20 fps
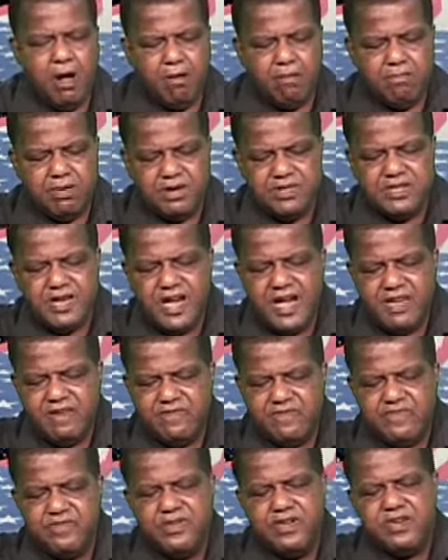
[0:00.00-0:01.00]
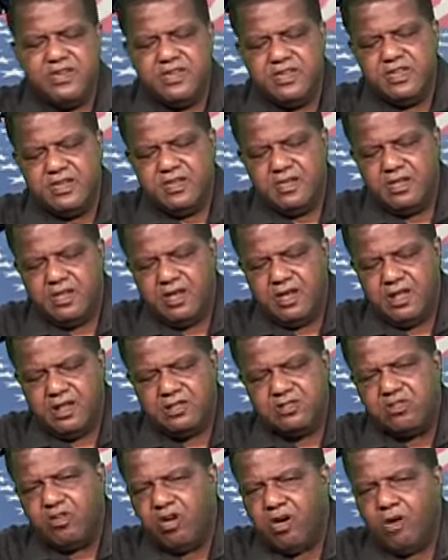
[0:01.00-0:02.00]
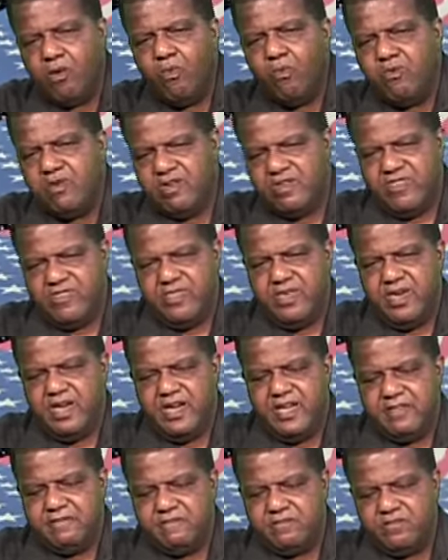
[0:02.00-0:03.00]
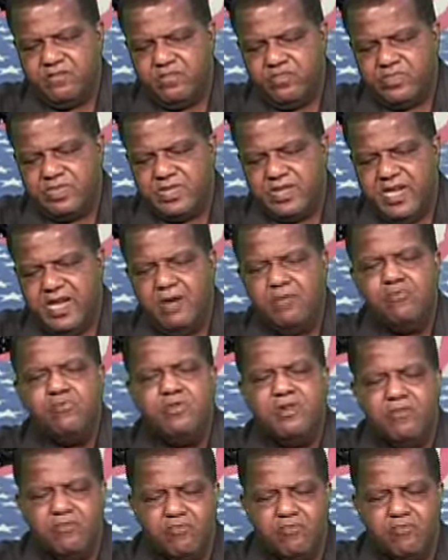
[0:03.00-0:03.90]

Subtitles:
But I think along with that, and what